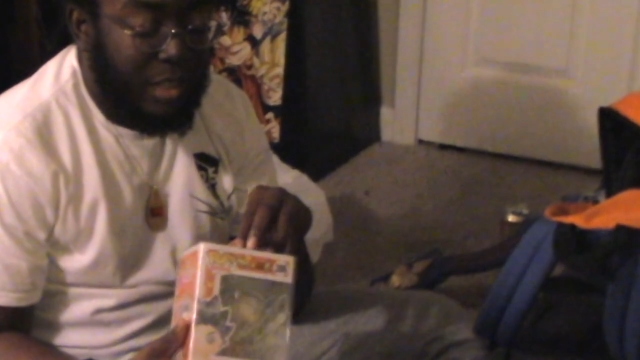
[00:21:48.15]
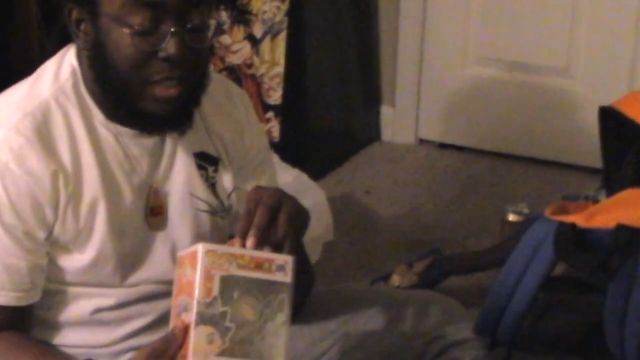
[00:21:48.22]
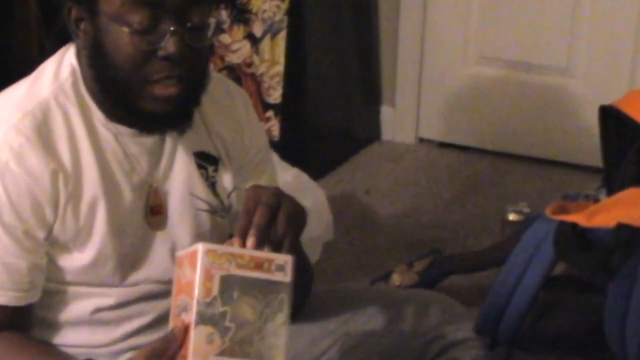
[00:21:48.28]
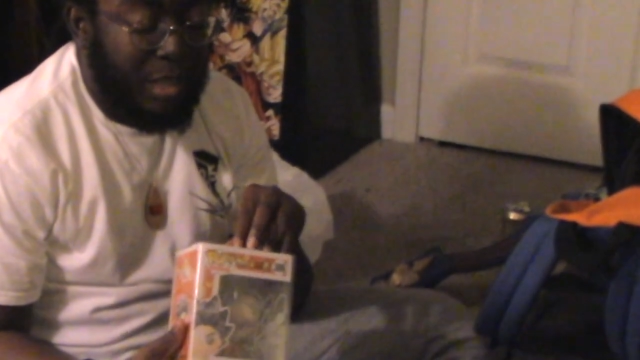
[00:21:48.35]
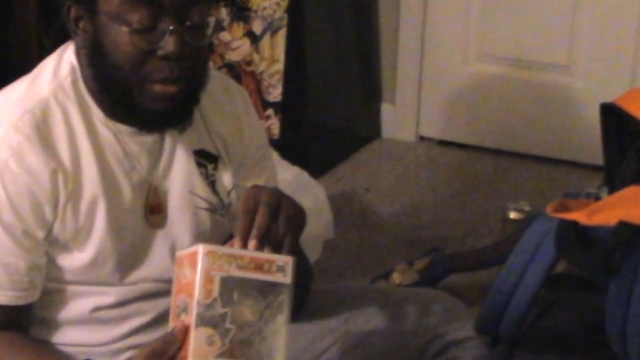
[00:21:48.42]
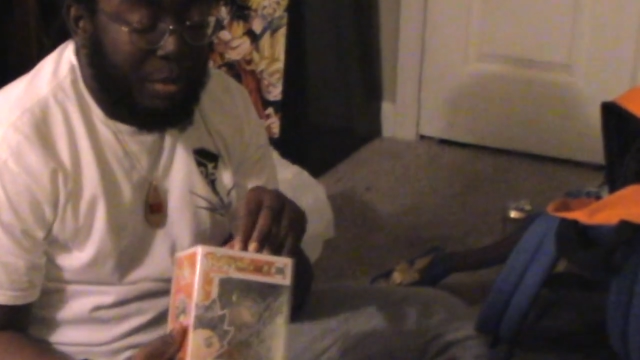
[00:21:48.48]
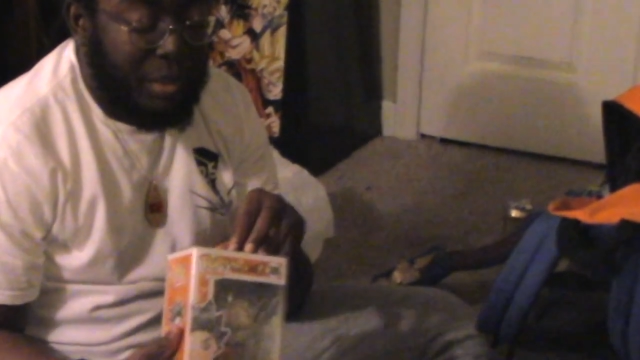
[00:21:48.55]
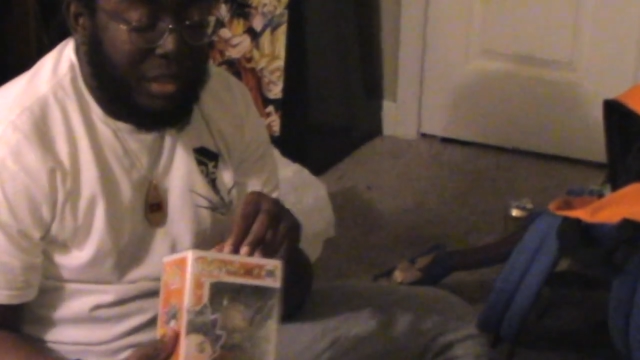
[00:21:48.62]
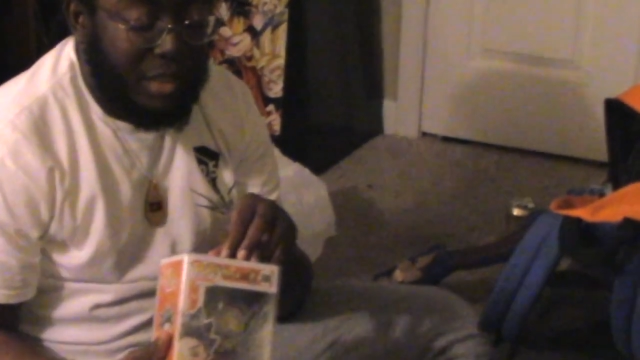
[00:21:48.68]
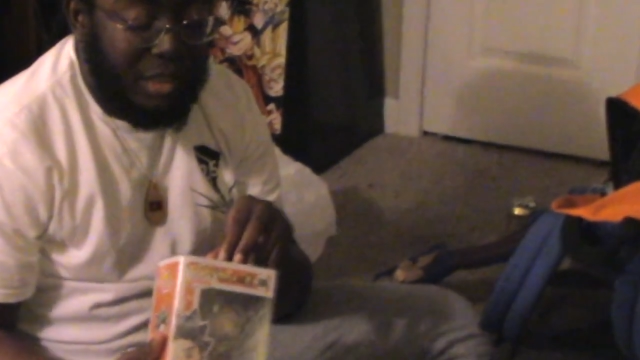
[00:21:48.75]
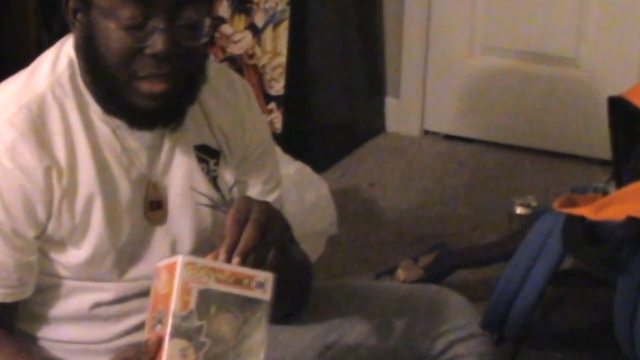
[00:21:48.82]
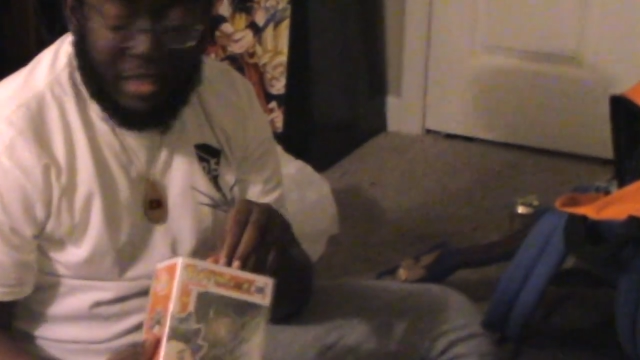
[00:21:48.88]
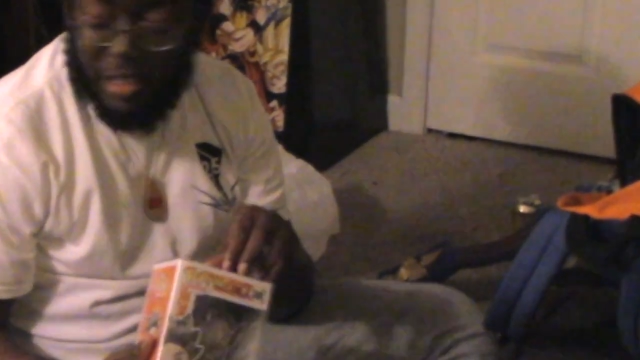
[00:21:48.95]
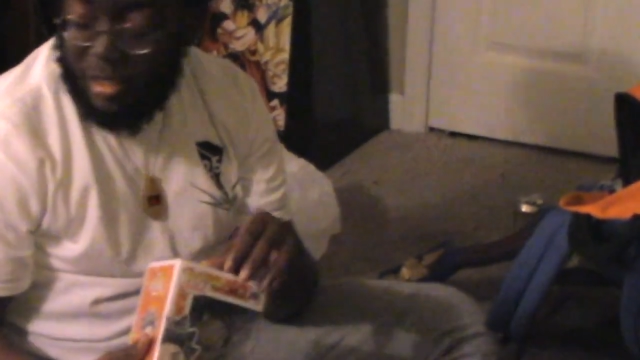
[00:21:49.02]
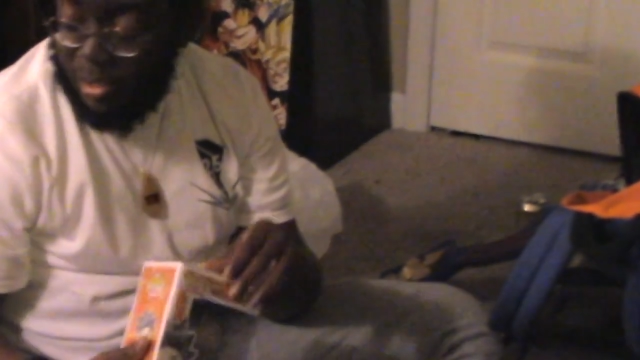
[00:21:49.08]
cut me a
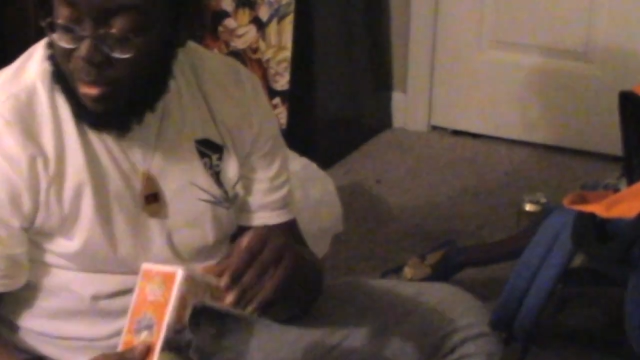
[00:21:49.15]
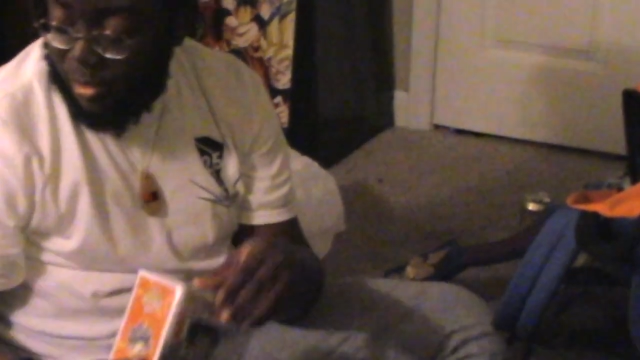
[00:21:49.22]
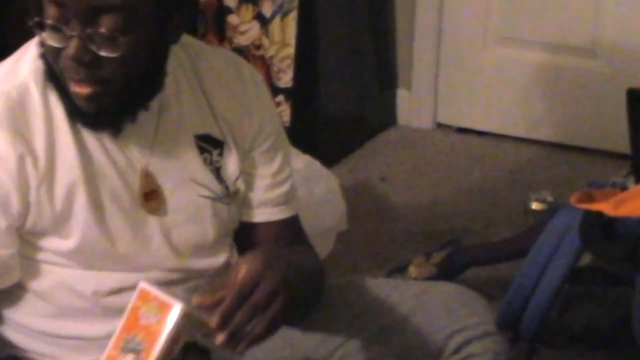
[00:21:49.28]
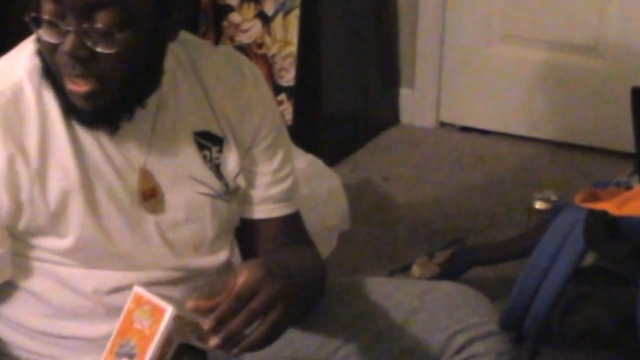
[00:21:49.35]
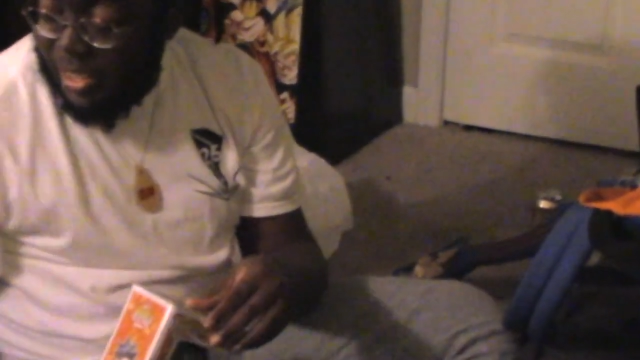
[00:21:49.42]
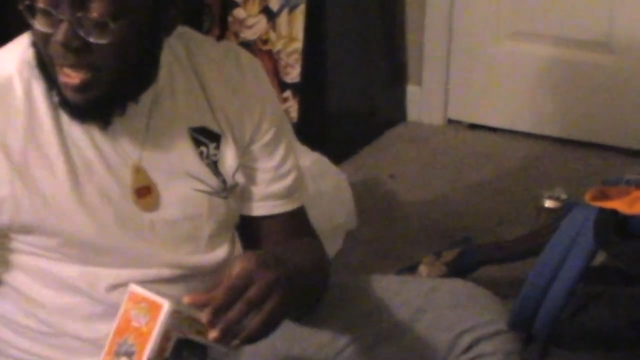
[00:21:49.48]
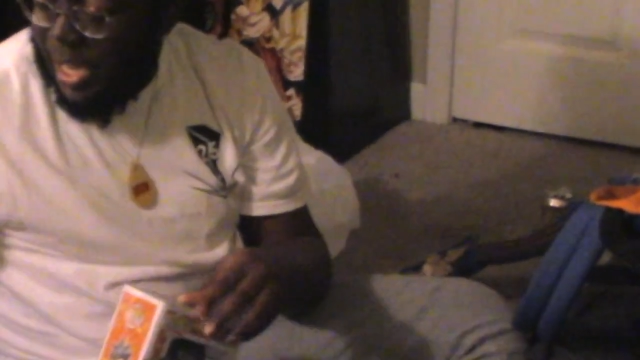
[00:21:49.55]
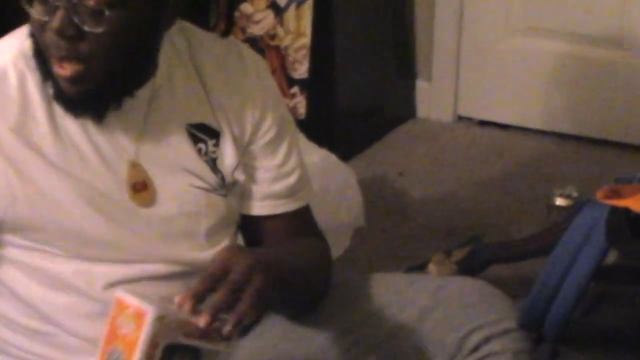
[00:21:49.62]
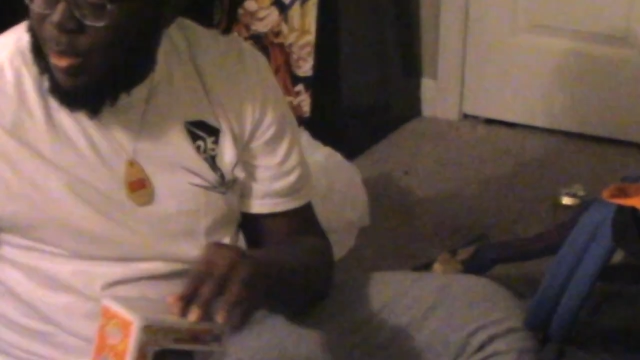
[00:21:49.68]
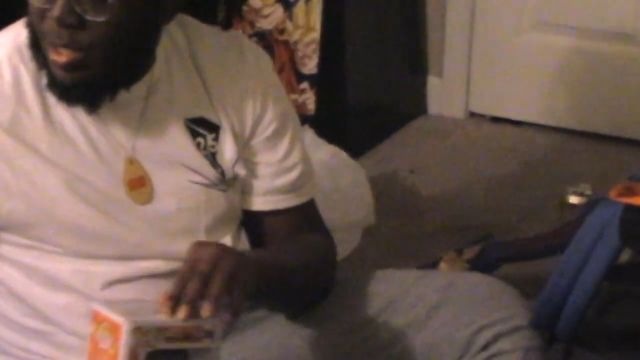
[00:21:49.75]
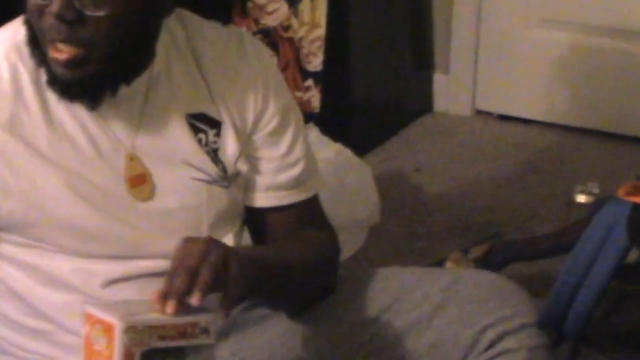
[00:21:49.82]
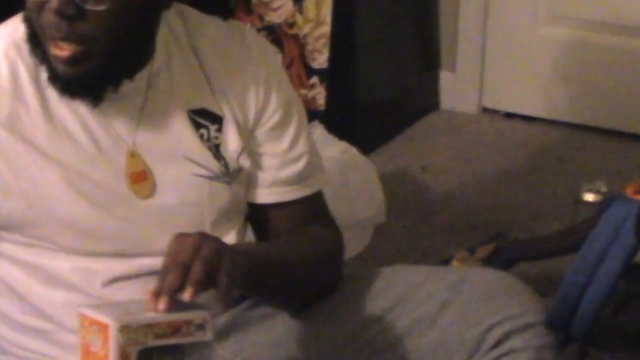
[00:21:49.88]
deal. That's how I was